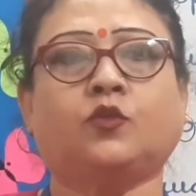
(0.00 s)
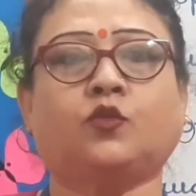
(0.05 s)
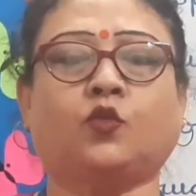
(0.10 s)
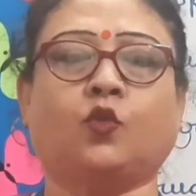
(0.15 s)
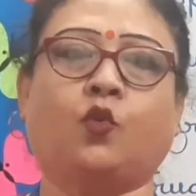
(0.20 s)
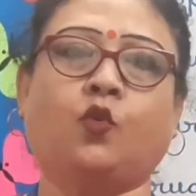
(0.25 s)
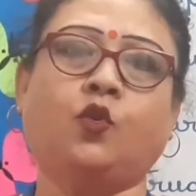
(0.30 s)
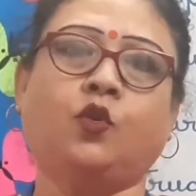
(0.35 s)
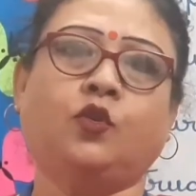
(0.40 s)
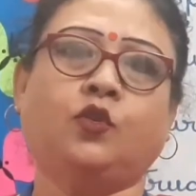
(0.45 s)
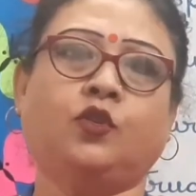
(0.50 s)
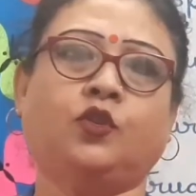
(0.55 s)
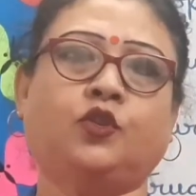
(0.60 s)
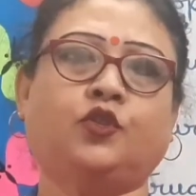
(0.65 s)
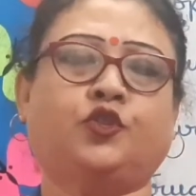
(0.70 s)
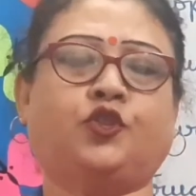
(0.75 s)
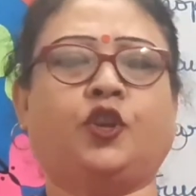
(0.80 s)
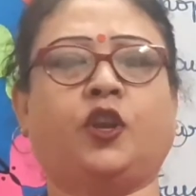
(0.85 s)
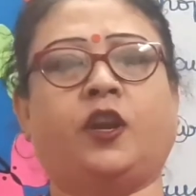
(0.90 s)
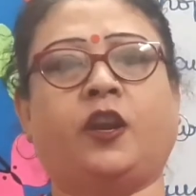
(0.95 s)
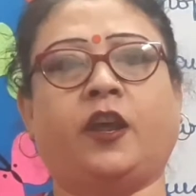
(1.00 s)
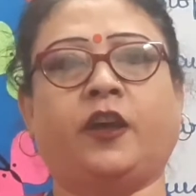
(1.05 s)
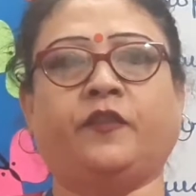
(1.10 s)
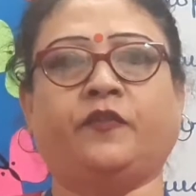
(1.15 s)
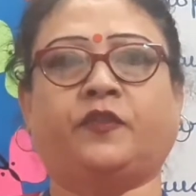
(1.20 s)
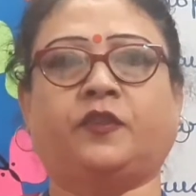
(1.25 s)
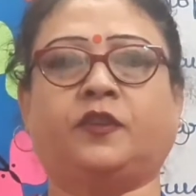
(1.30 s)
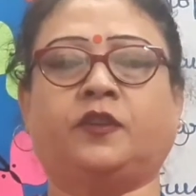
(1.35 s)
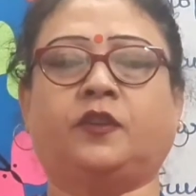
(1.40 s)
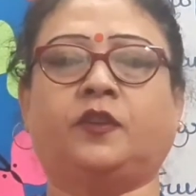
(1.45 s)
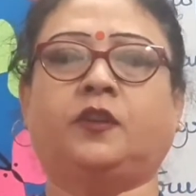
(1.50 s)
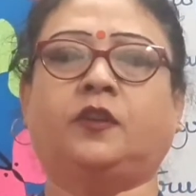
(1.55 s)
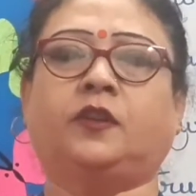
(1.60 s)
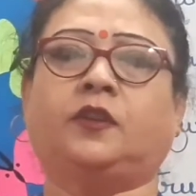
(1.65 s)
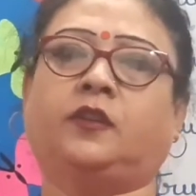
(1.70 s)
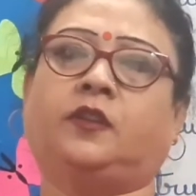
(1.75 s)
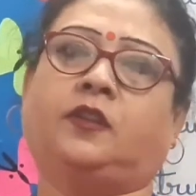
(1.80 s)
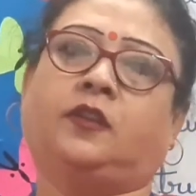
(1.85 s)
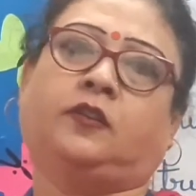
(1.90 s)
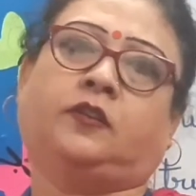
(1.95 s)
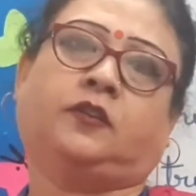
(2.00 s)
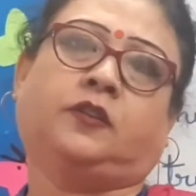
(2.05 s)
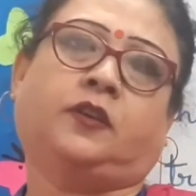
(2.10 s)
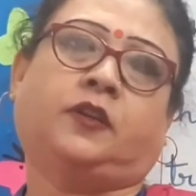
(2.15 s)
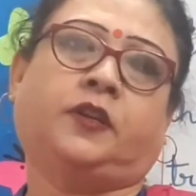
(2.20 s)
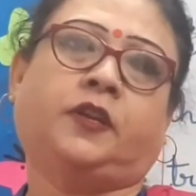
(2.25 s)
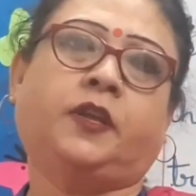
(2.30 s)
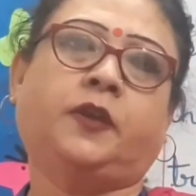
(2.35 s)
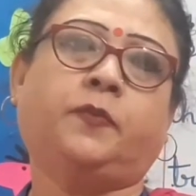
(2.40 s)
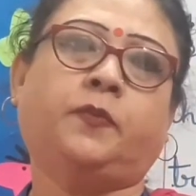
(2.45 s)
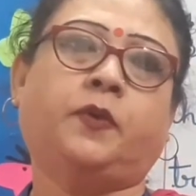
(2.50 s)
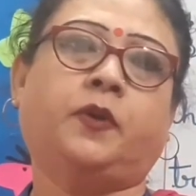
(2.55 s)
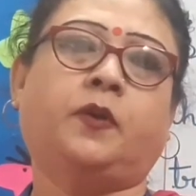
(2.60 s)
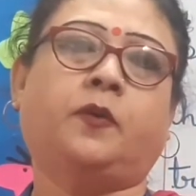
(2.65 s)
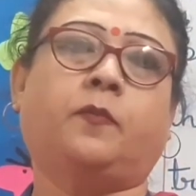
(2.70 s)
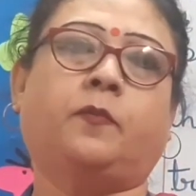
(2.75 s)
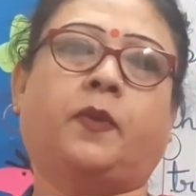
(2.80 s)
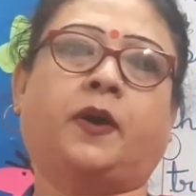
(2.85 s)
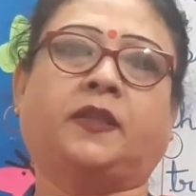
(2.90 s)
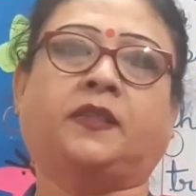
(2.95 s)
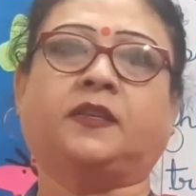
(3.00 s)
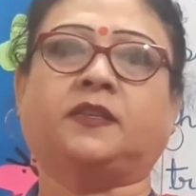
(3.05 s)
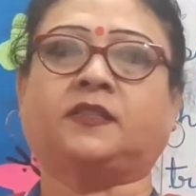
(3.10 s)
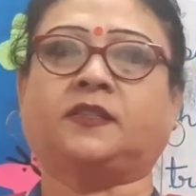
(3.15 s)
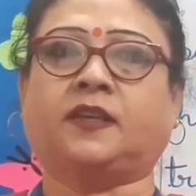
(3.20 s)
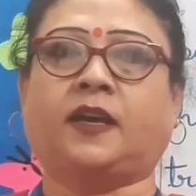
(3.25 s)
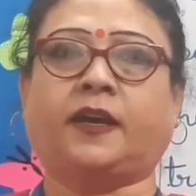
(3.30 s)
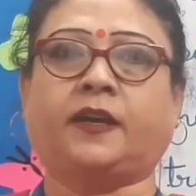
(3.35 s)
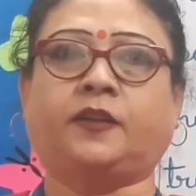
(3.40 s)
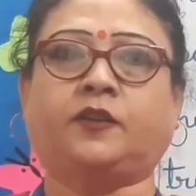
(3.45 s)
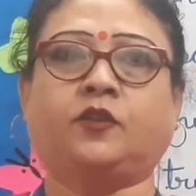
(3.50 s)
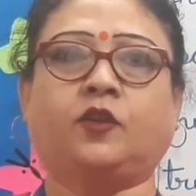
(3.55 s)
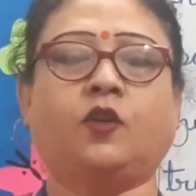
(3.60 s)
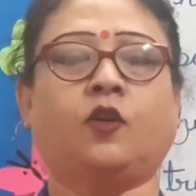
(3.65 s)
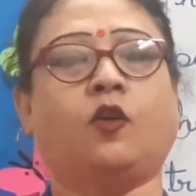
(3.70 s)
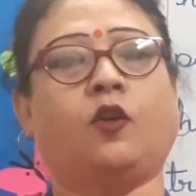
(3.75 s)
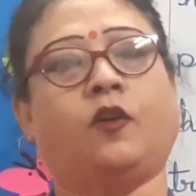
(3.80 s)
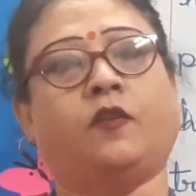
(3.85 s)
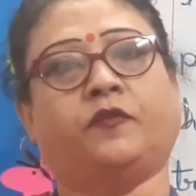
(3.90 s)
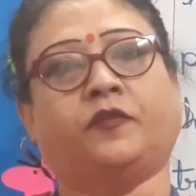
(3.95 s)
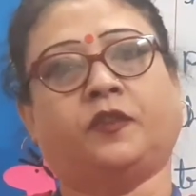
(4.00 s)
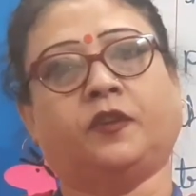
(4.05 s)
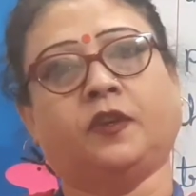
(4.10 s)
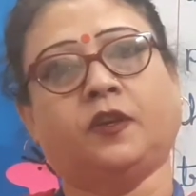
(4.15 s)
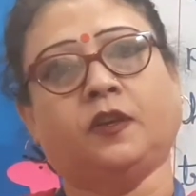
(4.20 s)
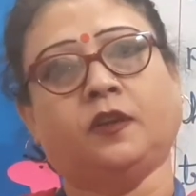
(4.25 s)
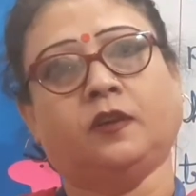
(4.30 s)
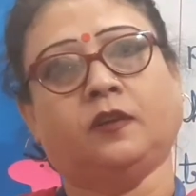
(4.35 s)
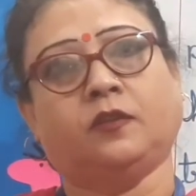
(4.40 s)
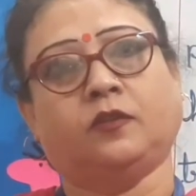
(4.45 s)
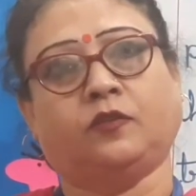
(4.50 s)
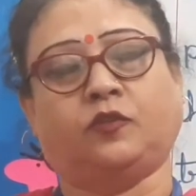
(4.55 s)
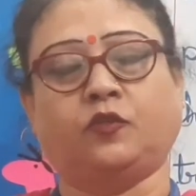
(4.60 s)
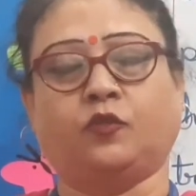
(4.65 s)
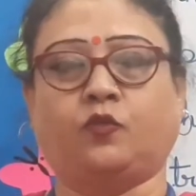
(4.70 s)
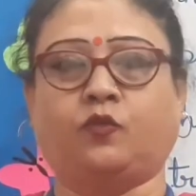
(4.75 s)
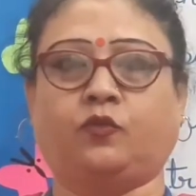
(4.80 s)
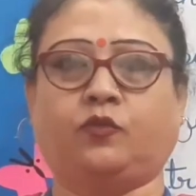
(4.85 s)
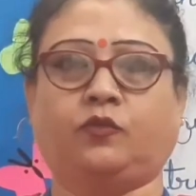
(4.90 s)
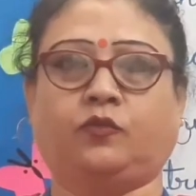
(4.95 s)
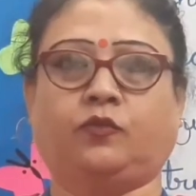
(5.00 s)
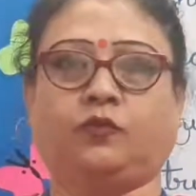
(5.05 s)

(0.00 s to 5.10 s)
So she left the turnip by the side of the door